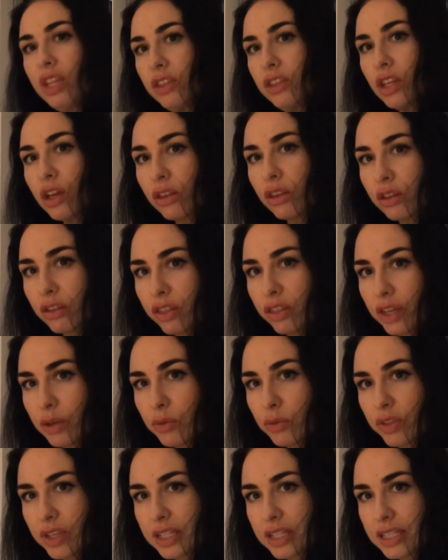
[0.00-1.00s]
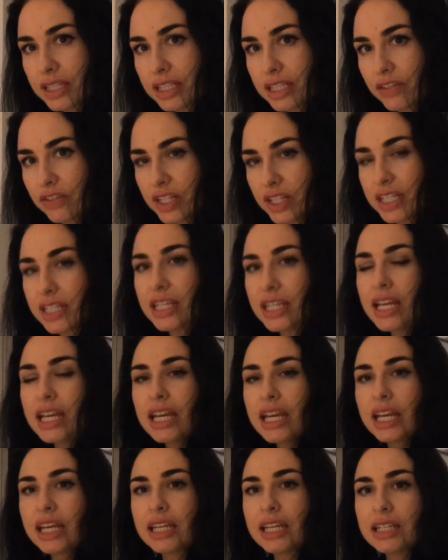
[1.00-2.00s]
The other thing with these activities
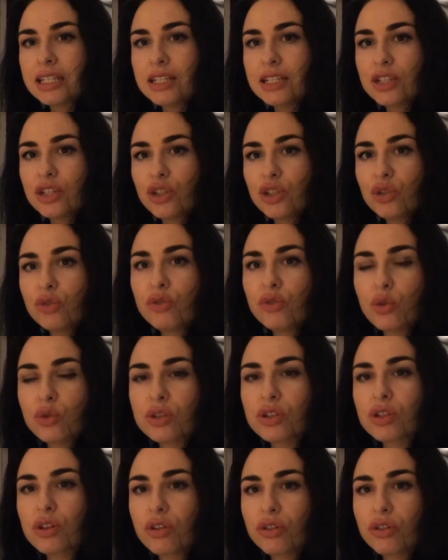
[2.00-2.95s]
is to focus